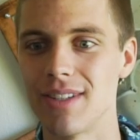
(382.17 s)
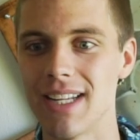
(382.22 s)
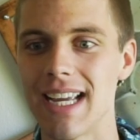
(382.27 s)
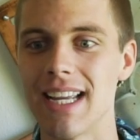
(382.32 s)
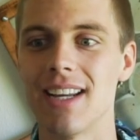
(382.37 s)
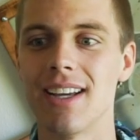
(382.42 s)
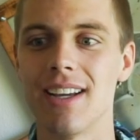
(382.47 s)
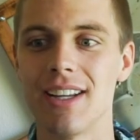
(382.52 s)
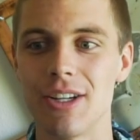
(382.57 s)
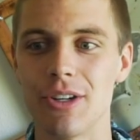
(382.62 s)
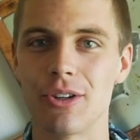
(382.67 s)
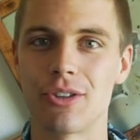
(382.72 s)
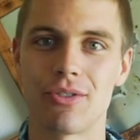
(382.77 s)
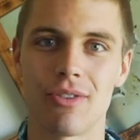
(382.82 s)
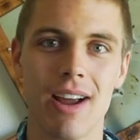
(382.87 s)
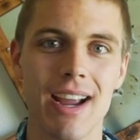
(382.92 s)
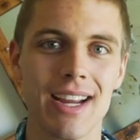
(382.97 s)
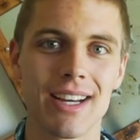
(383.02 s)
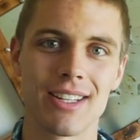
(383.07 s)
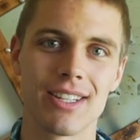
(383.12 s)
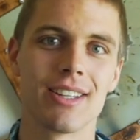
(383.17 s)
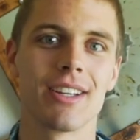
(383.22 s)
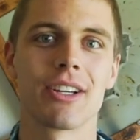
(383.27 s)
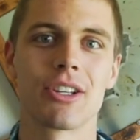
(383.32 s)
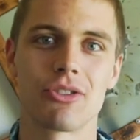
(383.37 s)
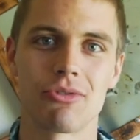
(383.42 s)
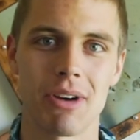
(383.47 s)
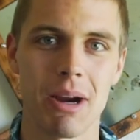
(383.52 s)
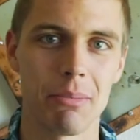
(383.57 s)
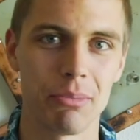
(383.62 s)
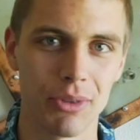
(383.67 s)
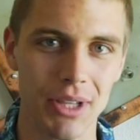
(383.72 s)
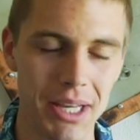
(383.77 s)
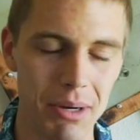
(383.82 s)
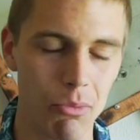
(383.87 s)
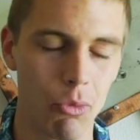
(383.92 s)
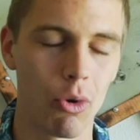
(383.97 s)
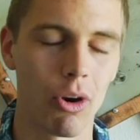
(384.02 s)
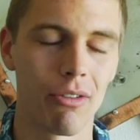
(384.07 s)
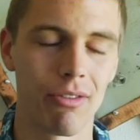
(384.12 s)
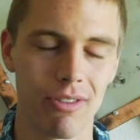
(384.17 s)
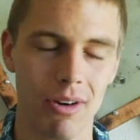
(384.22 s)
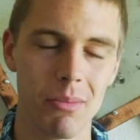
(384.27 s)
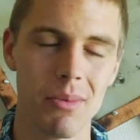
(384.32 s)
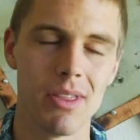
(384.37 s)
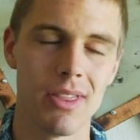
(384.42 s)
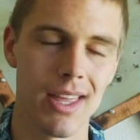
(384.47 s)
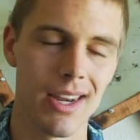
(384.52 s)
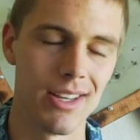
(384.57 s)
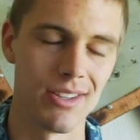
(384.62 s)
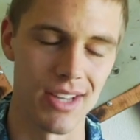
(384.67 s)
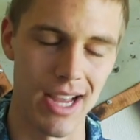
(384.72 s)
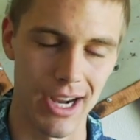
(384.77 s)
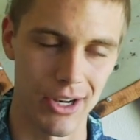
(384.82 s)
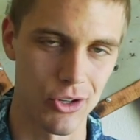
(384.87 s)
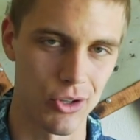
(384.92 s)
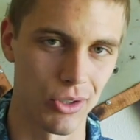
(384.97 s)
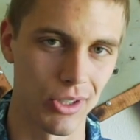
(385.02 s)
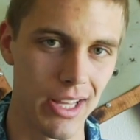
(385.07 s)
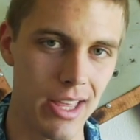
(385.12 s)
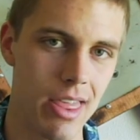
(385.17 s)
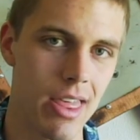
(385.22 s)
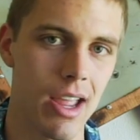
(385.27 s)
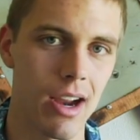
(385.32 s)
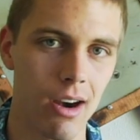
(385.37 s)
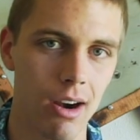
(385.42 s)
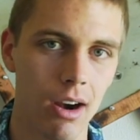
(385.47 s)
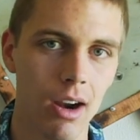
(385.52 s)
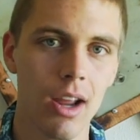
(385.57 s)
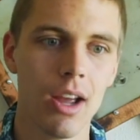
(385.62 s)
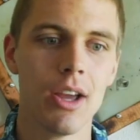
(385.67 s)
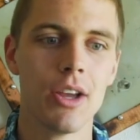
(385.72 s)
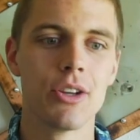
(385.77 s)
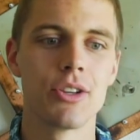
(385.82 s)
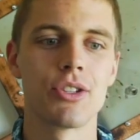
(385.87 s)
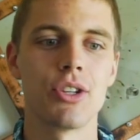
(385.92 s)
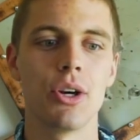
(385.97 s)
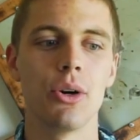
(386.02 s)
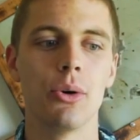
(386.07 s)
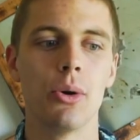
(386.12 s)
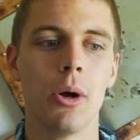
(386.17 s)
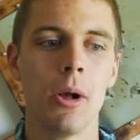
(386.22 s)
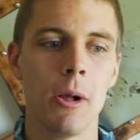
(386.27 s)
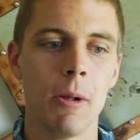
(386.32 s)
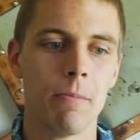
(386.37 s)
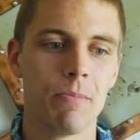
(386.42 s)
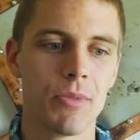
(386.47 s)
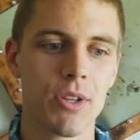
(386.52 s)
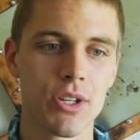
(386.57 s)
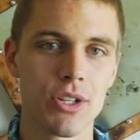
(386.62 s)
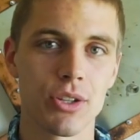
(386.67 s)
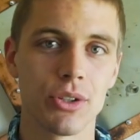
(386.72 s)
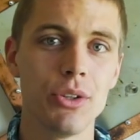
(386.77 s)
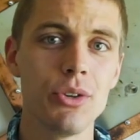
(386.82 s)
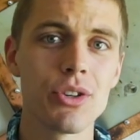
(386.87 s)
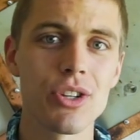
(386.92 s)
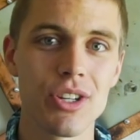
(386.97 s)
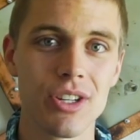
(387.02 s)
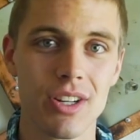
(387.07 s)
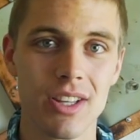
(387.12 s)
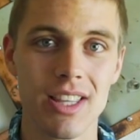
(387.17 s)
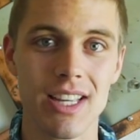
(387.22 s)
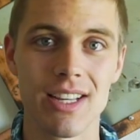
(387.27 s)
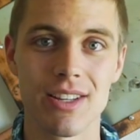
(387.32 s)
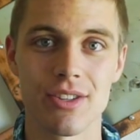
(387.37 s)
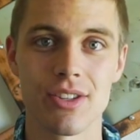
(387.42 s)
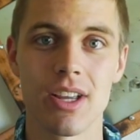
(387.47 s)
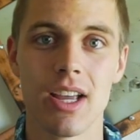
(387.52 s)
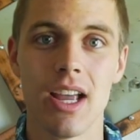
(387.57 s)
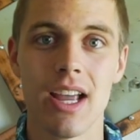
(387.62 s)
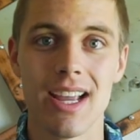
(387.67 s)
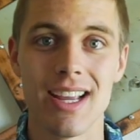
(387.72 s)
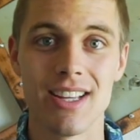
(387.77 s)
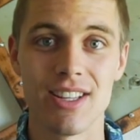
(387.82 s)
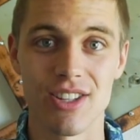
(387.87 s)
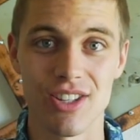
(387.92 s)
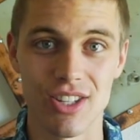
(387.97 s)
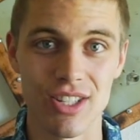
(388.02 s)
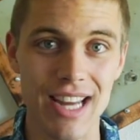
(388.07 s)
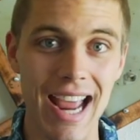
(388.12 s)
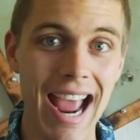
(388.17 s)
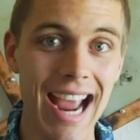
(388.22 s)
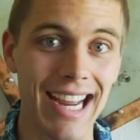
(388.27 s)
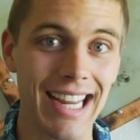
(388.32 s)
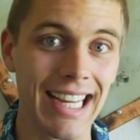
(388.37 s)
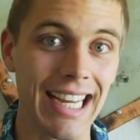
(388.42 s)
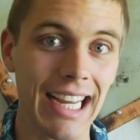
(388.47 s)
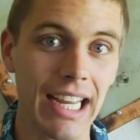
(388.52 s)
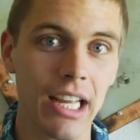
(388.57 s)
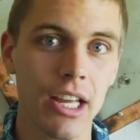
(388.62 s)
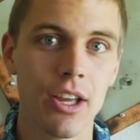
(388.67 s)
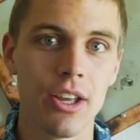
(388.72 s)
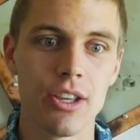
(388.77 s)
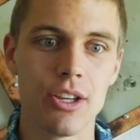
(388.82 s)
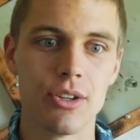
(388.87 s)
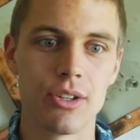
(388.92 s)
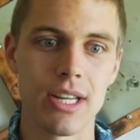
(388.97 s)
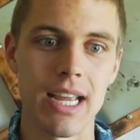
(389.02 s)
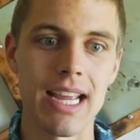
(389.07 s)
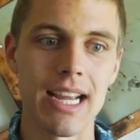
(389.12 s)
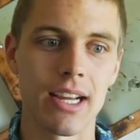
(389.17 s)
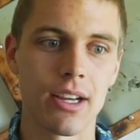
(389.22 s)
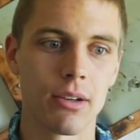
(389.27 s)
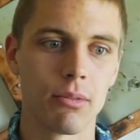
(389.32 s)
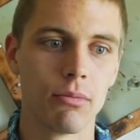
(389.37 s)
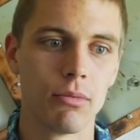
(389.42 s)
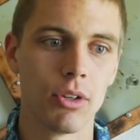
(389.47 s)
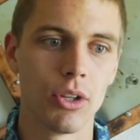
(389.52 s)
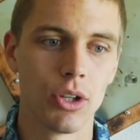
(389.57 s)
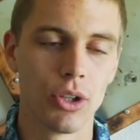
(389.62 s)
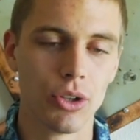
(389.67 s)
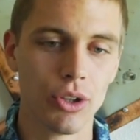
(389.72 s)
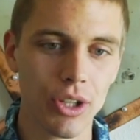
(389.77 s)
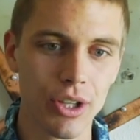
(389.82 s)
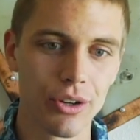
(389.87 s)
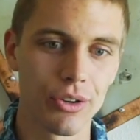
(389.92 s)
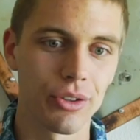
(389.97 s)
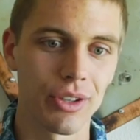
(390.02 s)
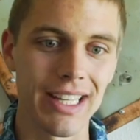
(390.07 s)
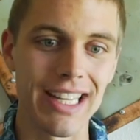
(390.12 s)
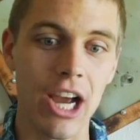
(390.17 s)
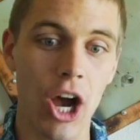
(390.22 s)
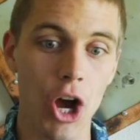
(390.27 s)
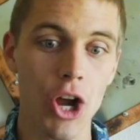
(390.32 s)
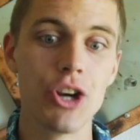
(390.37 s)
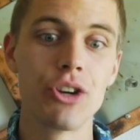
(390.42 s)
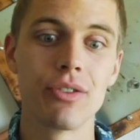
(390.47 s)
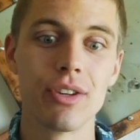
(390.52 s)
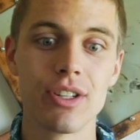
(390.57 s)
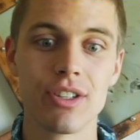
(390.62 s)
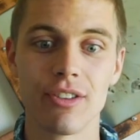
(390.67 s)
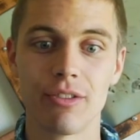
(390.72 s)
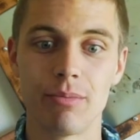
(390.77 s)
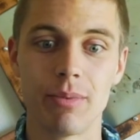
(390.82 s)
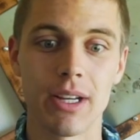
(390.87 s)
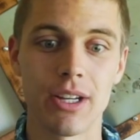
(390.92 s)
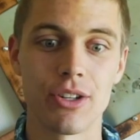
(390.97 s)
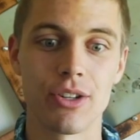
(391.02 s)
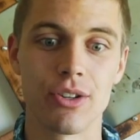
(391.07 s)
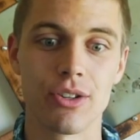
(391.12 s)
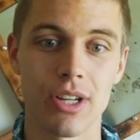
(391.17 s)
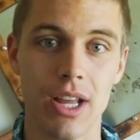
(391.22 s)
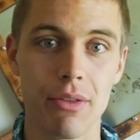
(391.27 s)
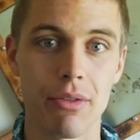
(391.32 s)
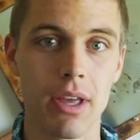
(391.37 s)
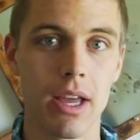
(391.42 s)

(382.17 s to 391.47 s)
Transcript: data and you're trying to extrapolate more from it than is actually there. So the solution to this is stacking. You take literally hundreds of pictures. I,